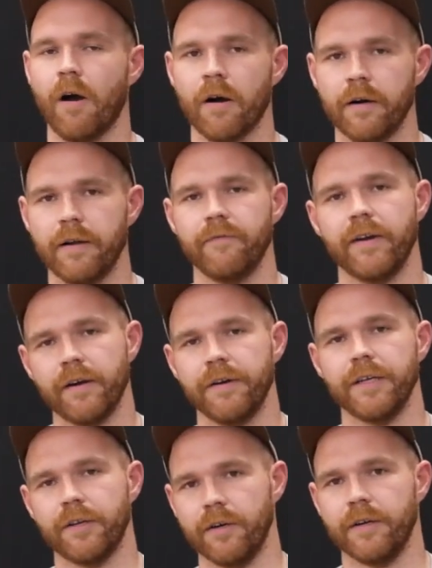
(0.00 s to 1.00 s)
aren't
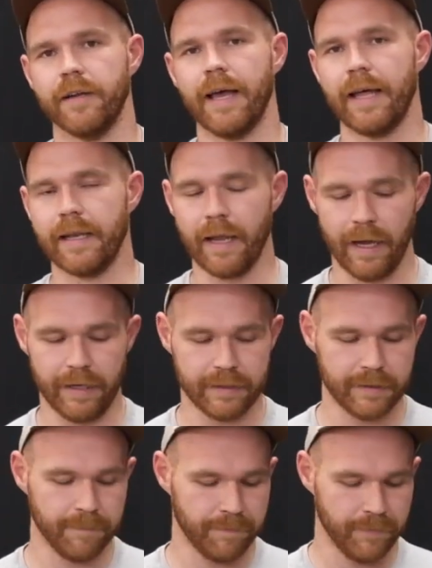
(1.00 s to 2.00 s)
very good at night.